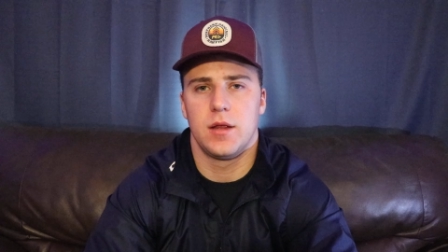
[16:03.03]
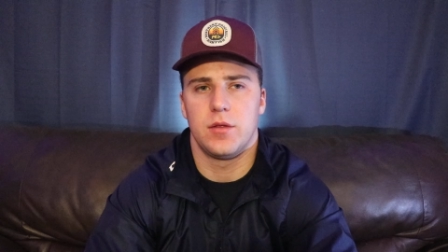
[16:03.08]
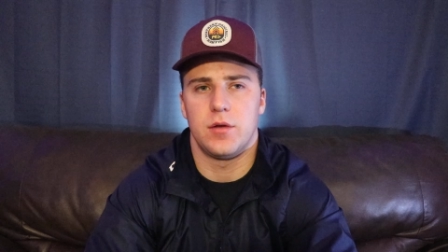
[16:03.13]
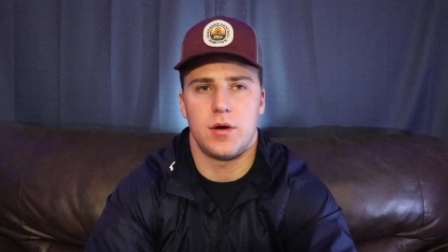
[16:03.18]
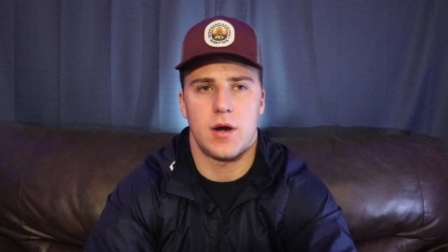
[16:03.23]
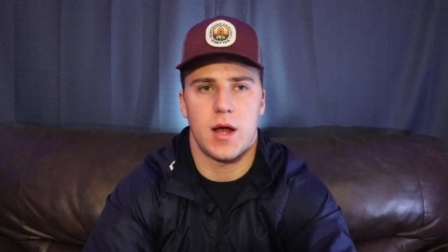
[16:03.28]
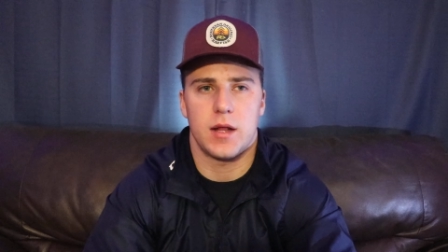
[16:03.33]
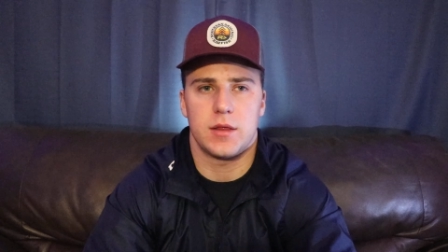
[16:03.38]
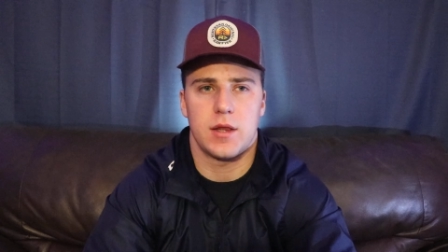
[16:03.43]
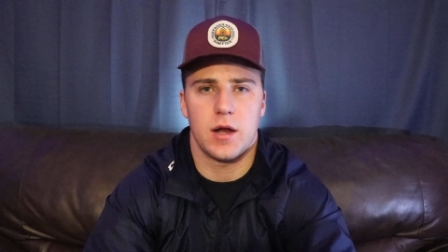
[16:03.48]

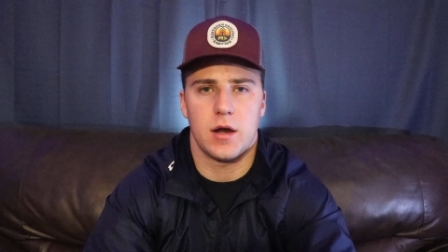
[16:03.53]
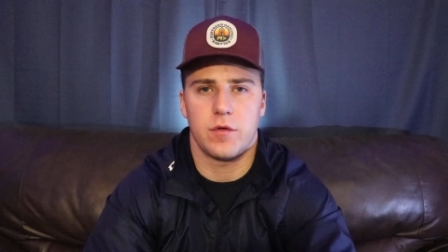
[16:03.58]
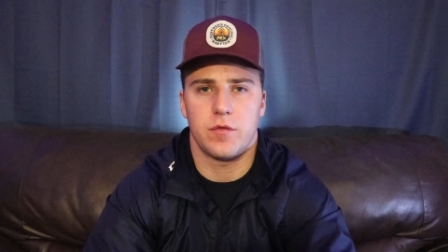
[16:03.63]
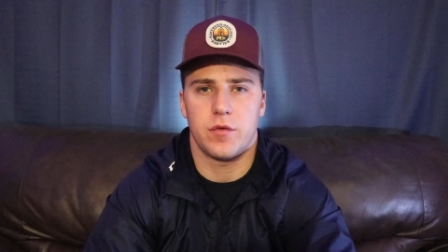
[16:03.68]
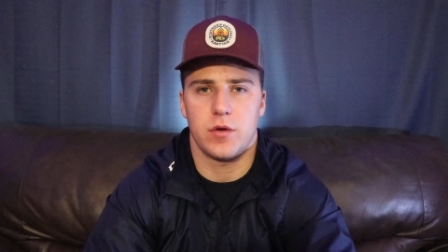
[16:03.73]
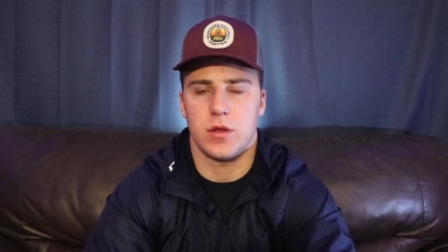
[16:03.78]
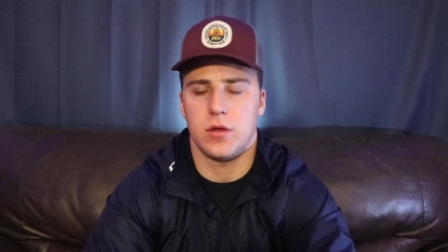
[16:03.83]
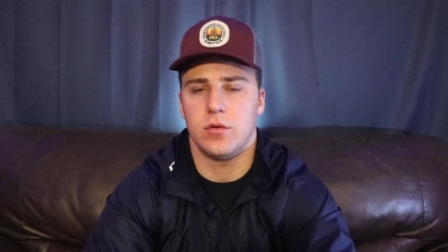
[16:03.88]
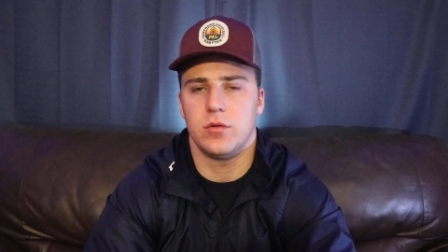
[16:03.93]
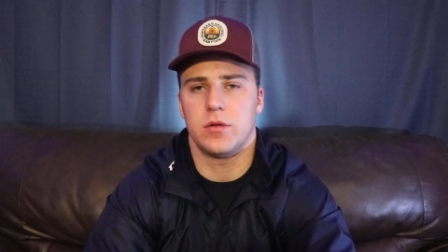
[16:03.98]
they're not there
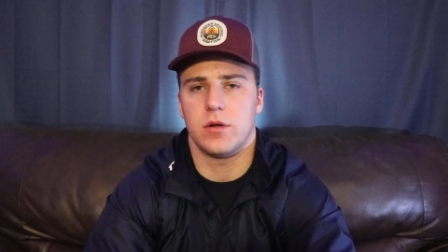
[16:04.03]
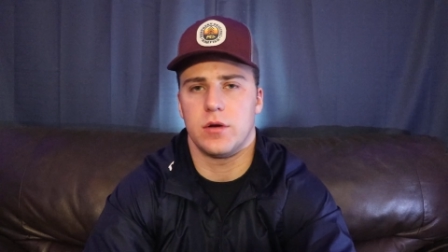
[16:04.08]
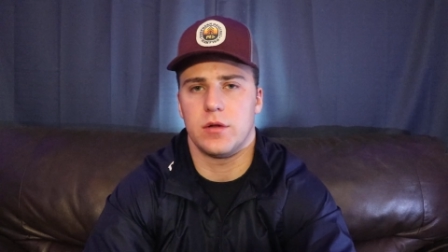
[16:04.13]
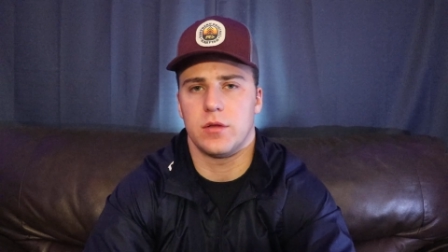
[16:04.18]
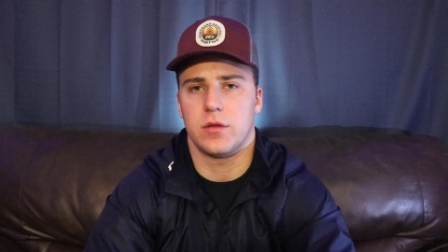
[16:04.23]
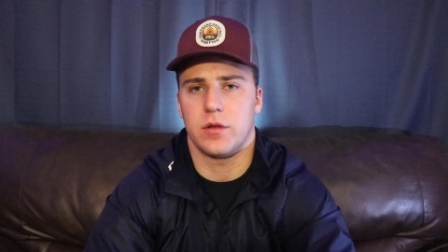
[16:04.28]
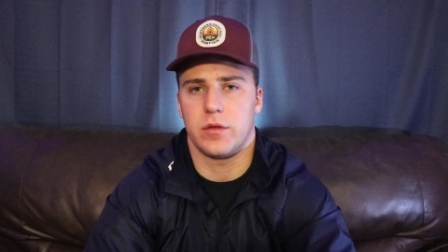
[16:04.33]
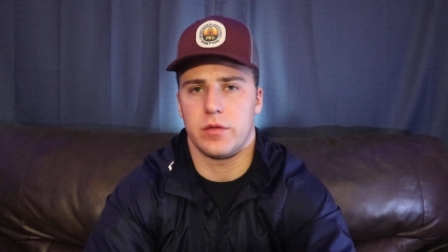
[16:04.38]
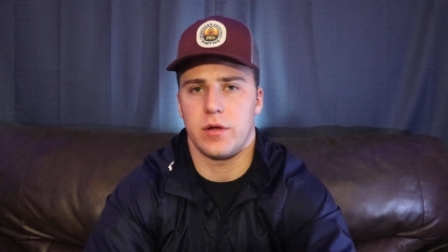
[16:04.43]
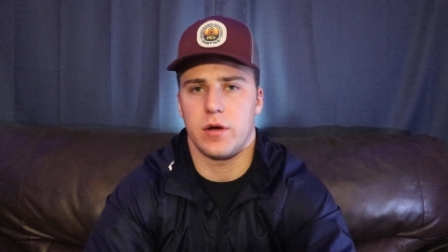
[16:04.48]
for you, they're
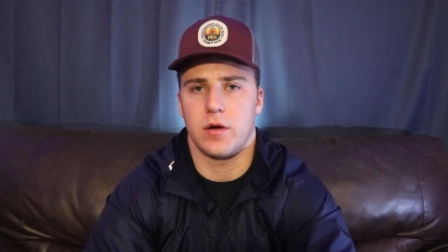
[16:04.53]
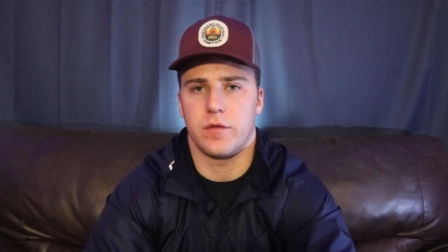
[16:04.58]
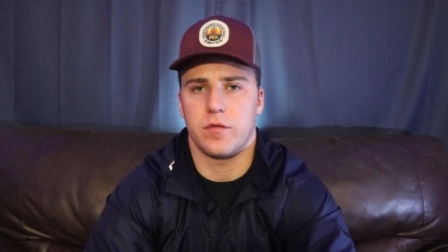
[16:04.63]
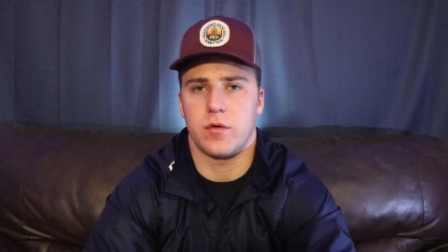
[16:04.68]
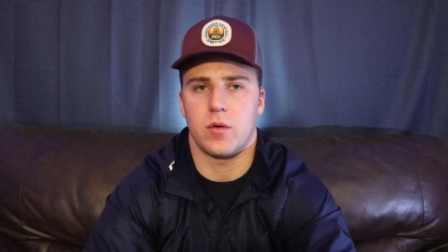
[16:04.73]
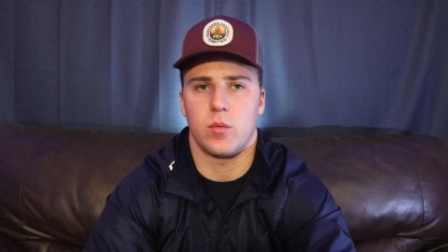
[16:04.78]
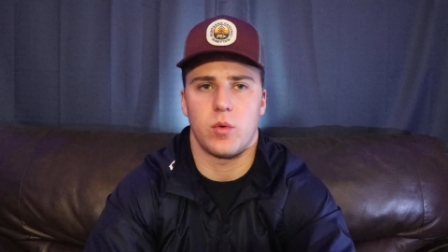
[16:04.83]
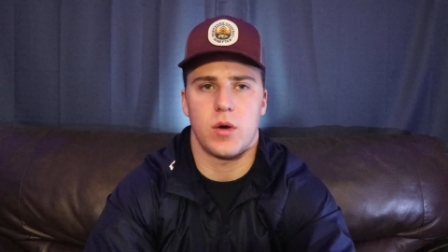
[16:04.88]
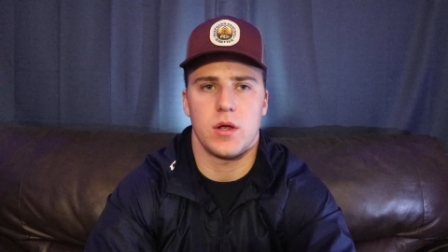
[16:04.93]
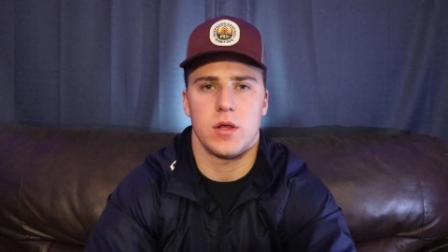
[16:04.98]
there
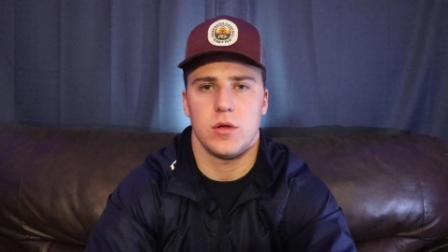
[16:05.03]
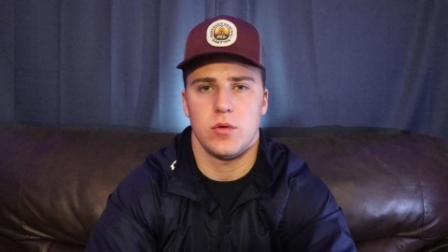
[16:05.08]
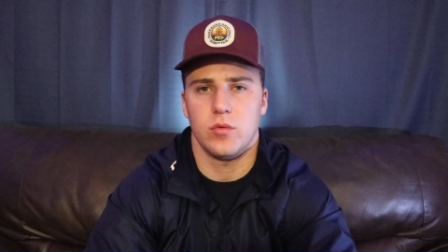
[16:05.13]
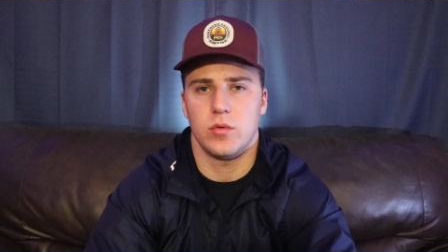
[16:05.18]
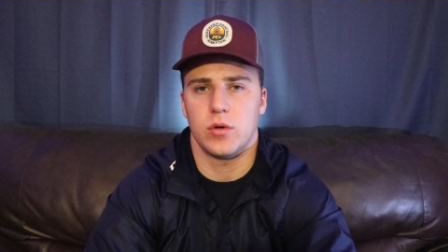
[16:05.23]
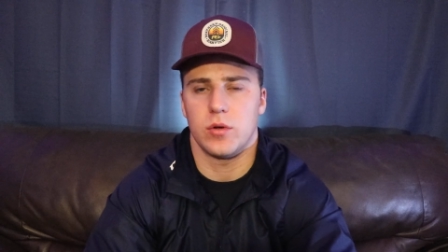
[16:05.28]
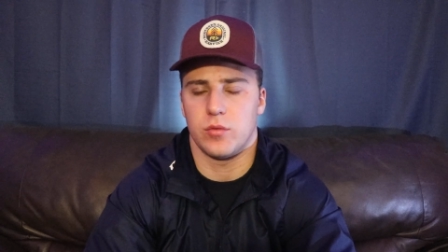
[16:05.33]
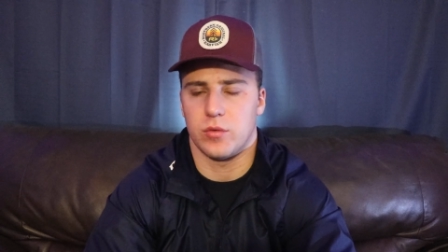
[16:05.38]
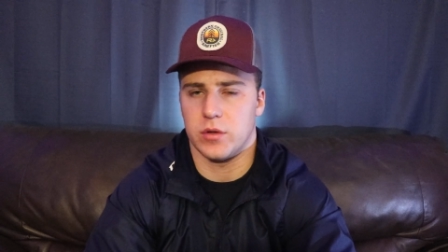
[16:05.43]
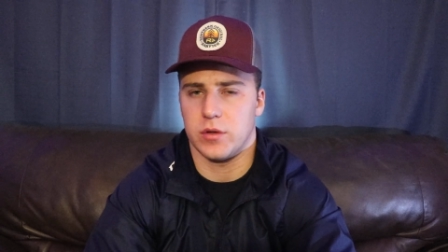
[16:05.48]
for what you
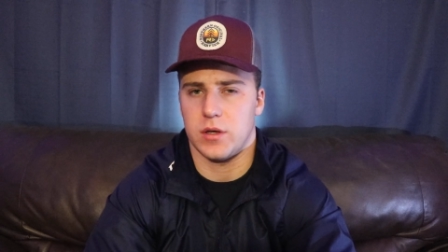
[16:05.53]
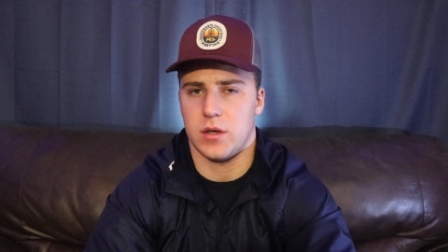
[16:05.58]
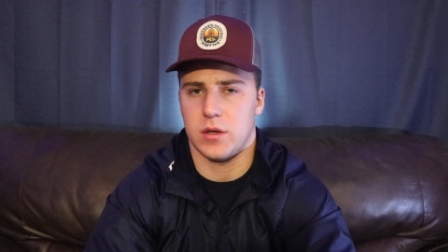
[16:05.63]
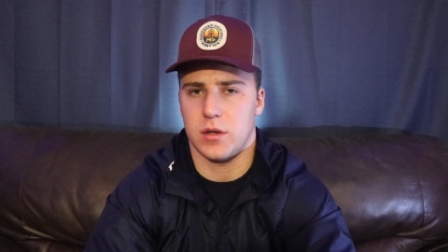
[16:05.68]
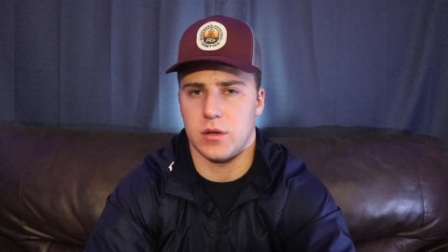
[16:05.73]
can really